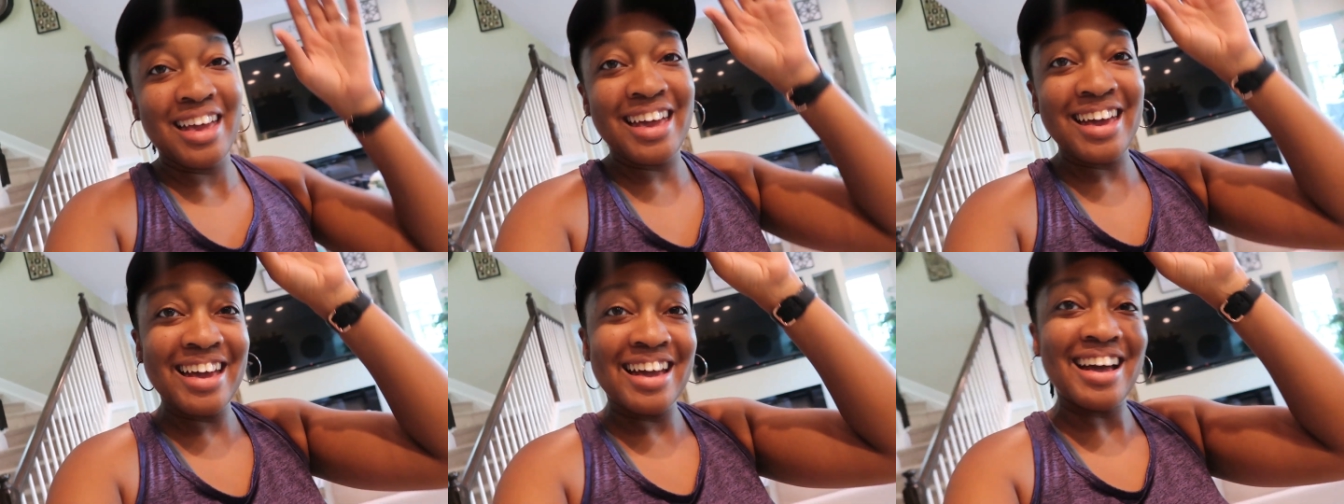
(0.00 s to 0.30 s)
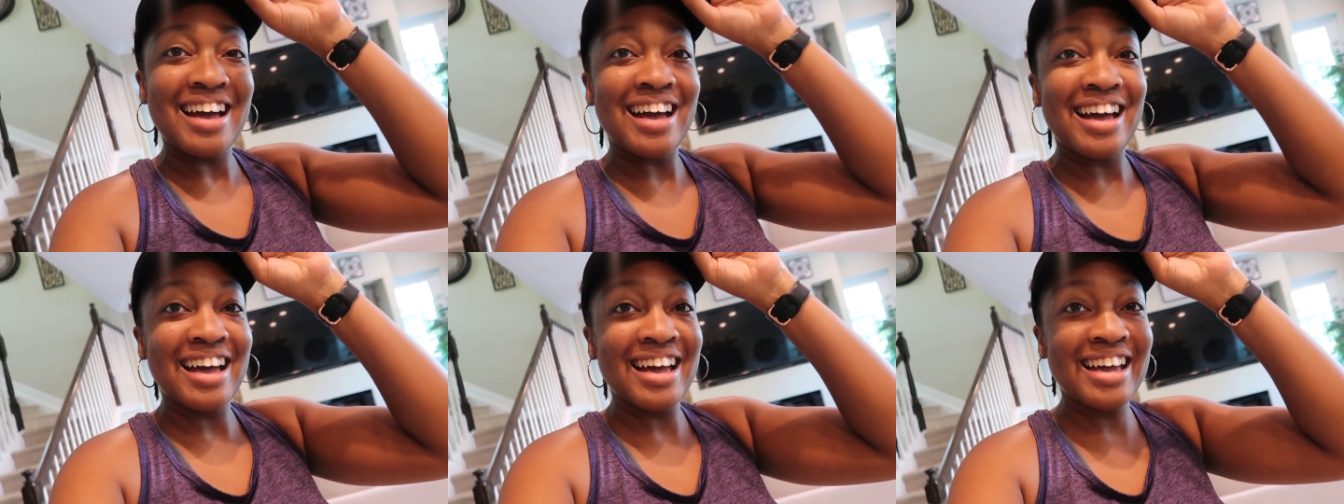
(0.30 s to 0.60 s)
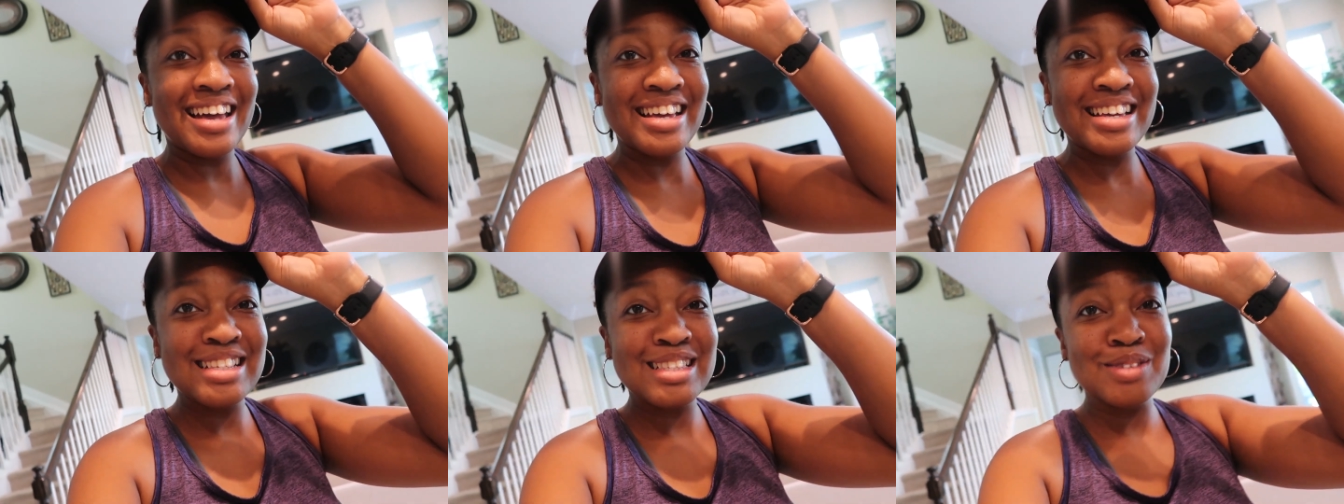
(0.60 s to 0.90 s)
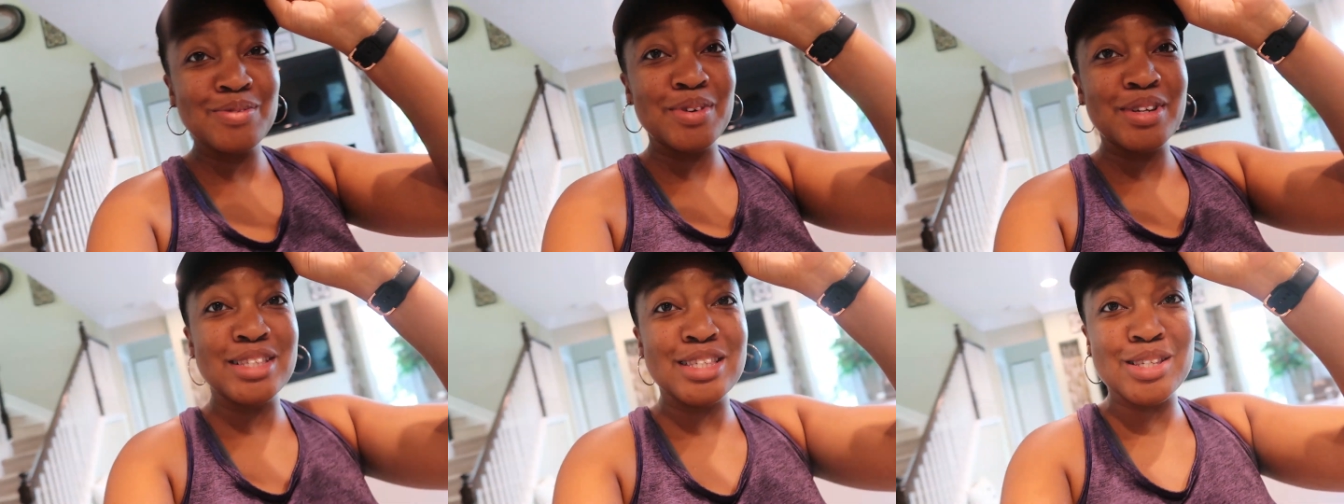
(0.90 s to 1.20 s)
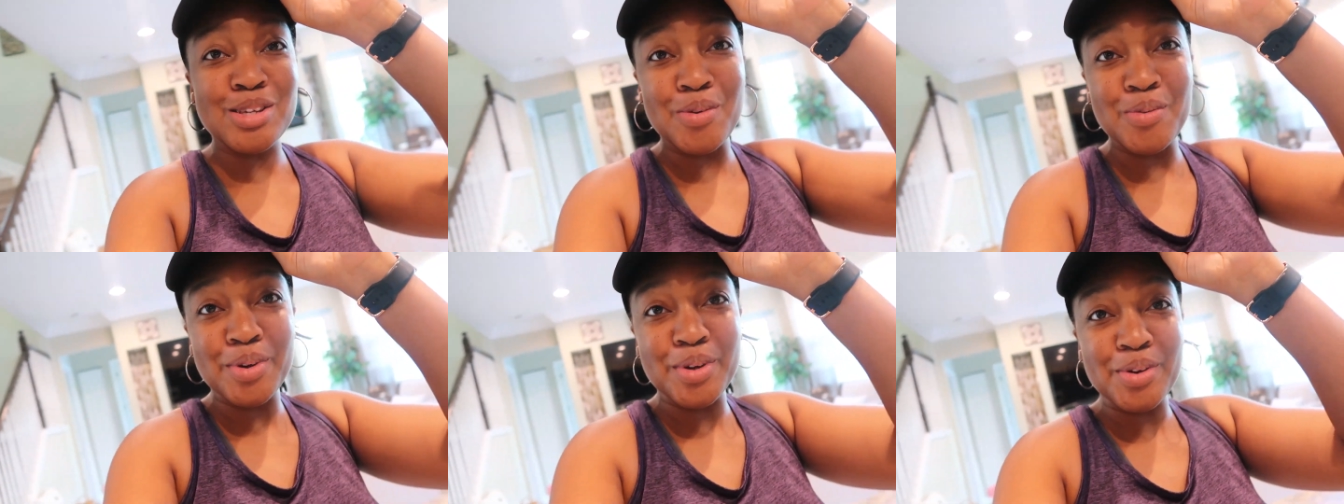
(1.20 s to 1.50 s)
Hey guys,
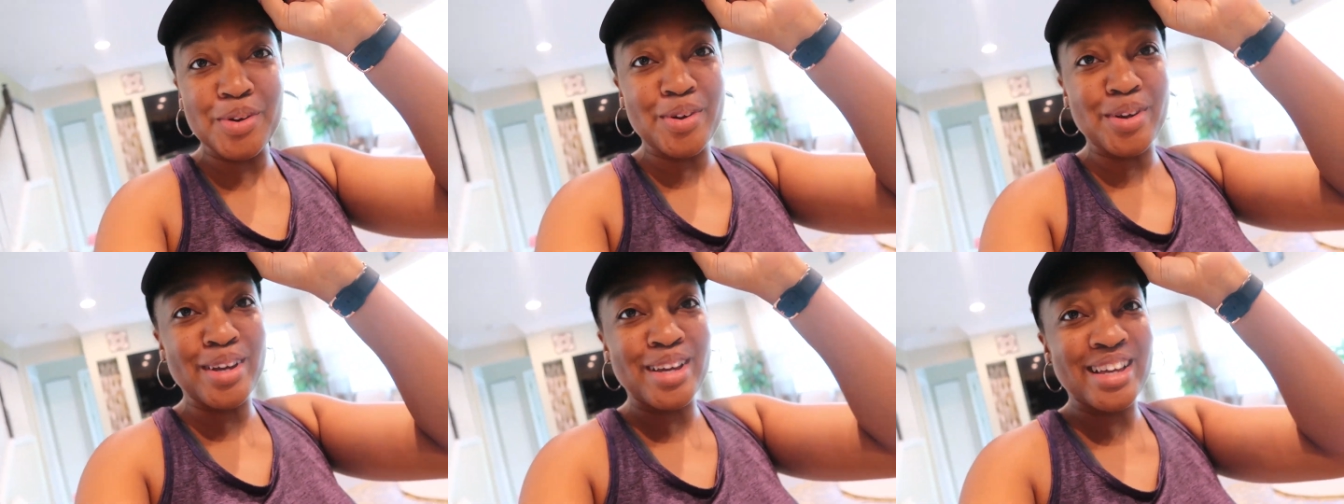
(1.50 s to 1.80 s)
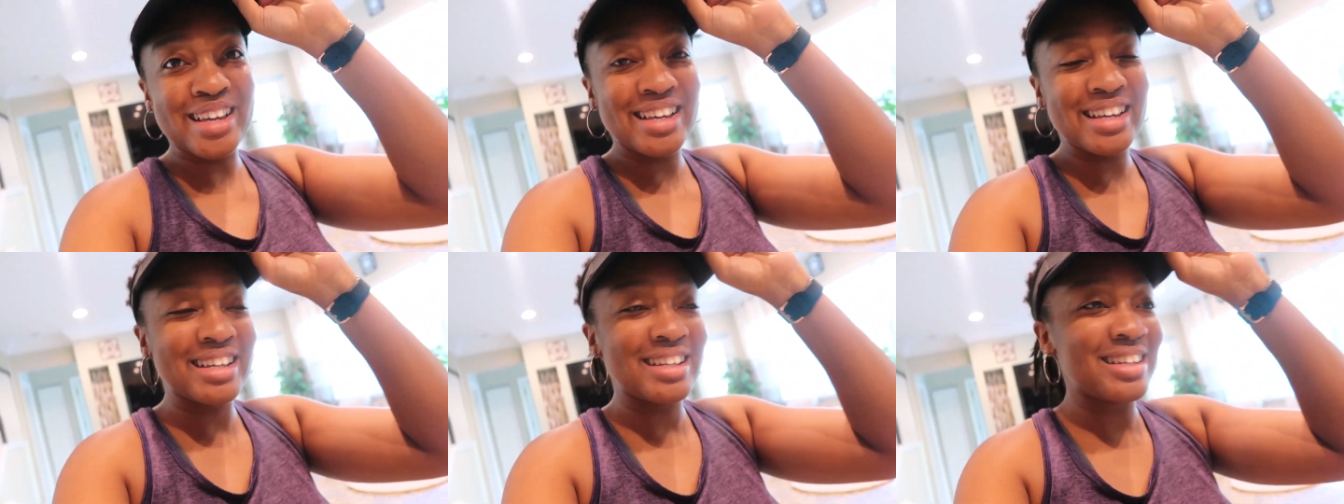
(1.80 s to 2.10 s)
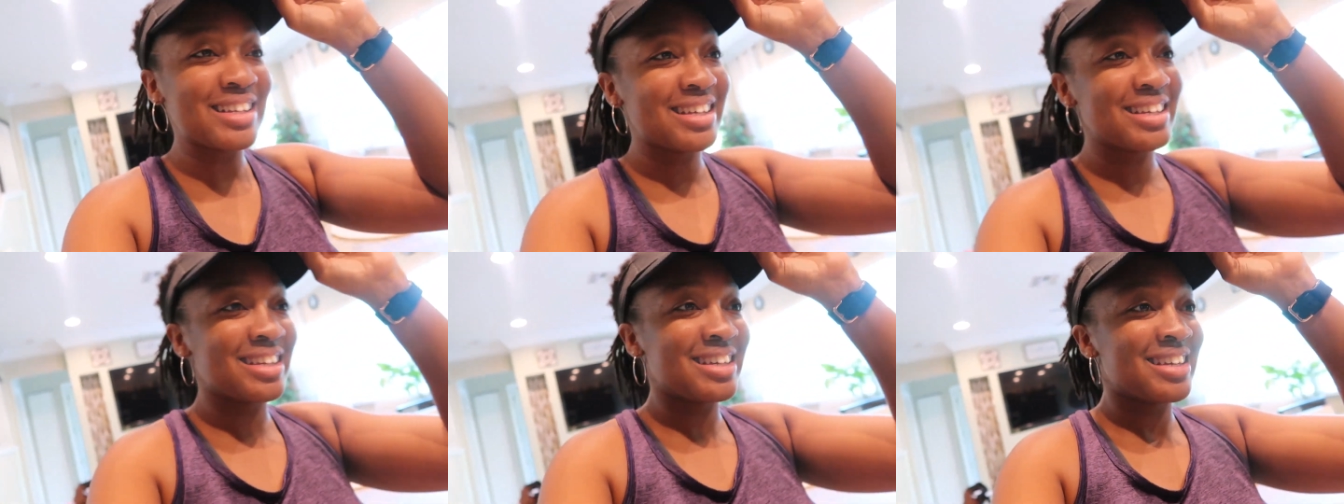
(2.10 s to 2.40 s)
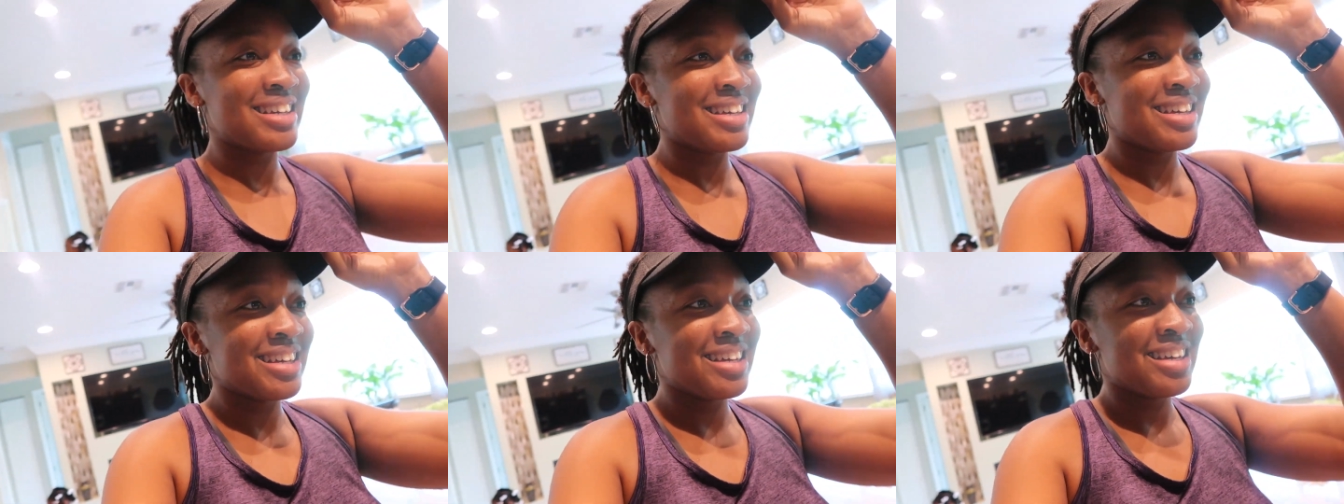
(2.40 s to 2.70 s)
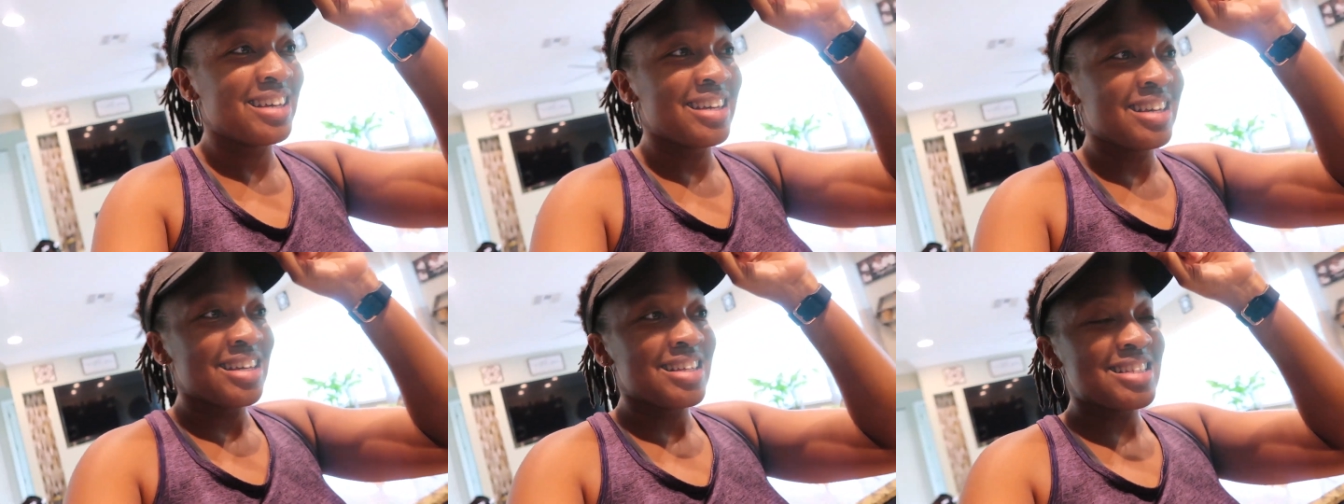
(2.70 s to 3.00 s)
what's going on?
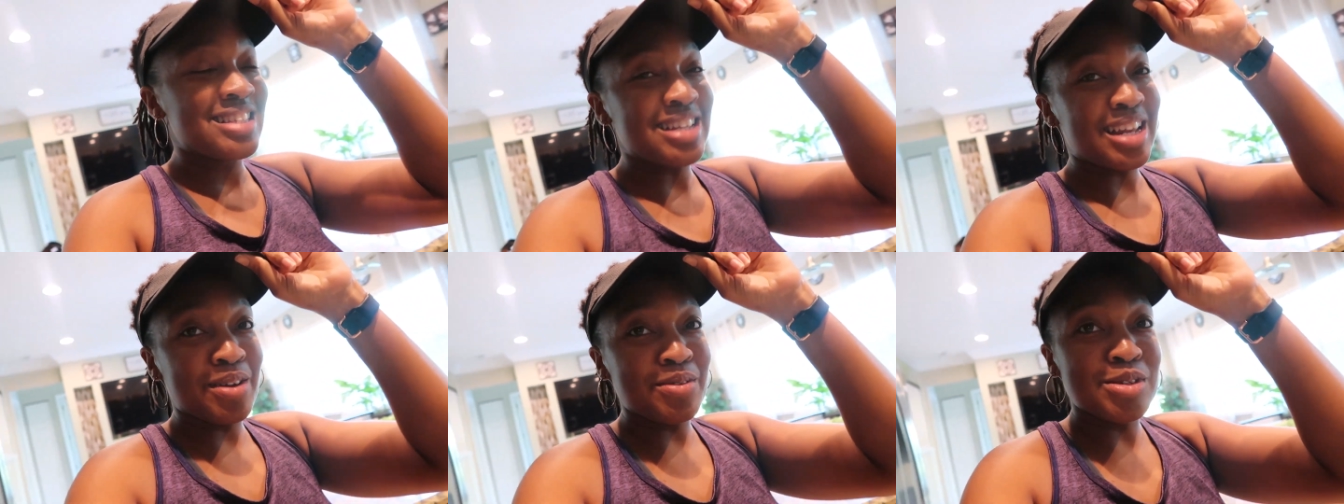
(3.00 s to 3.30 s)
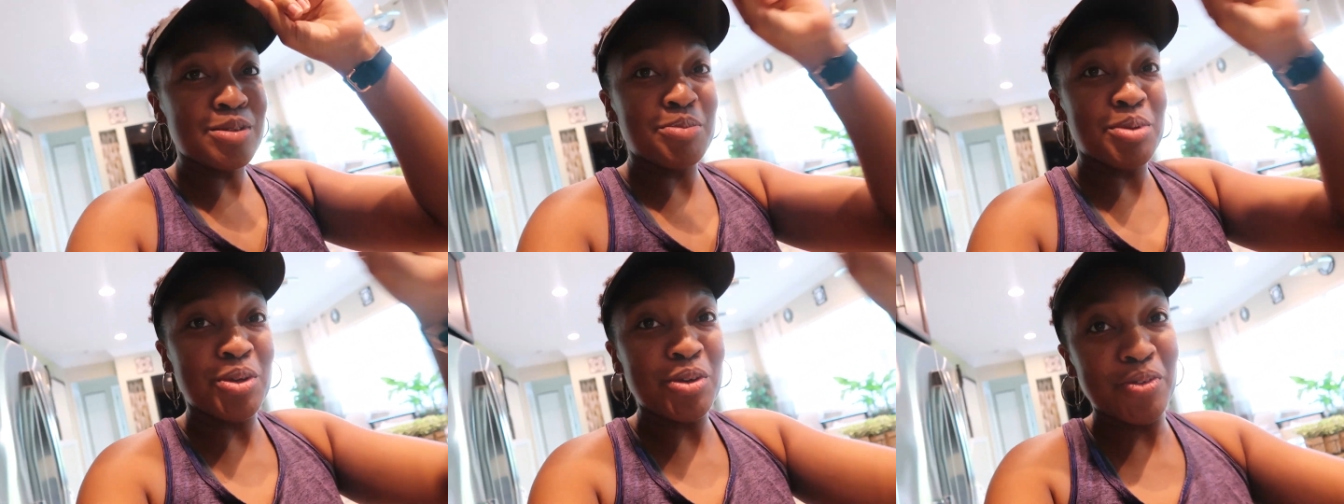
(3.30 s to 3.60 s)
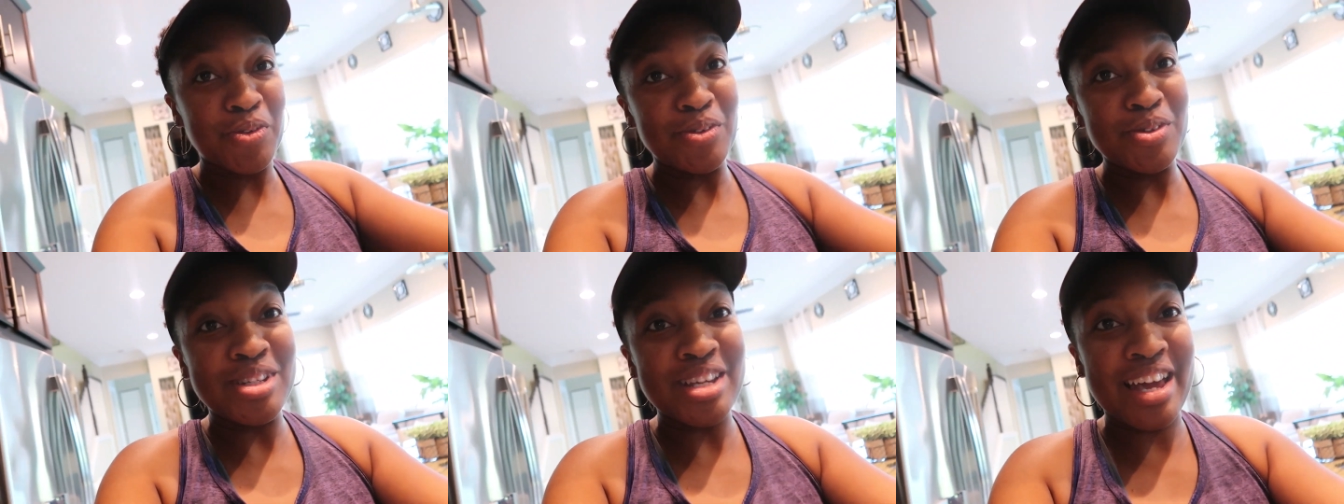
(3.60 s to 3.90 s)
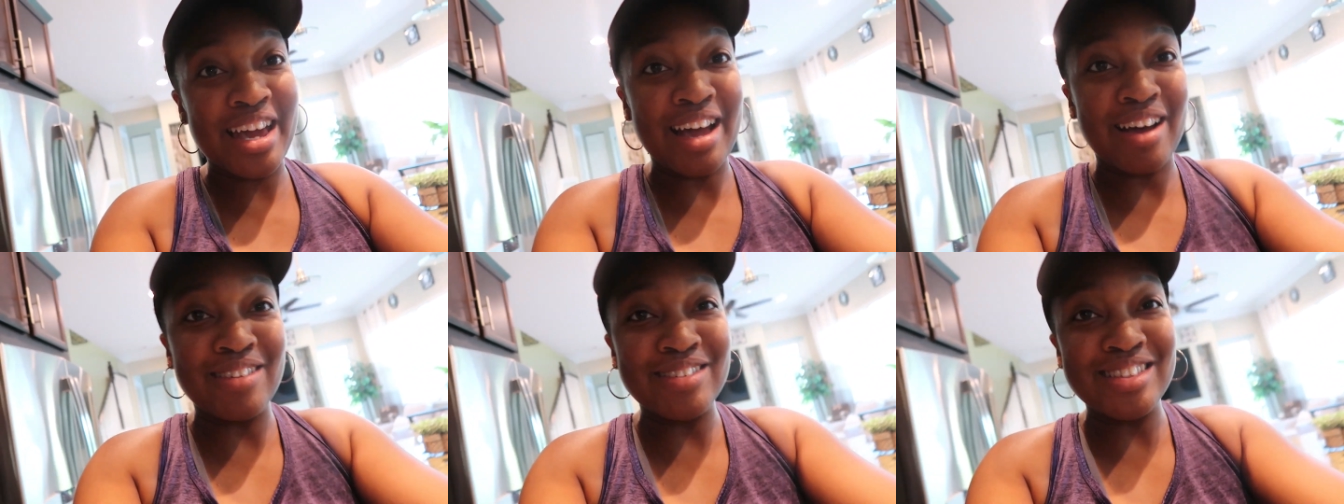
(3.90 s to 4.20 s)
Today was a beautiful day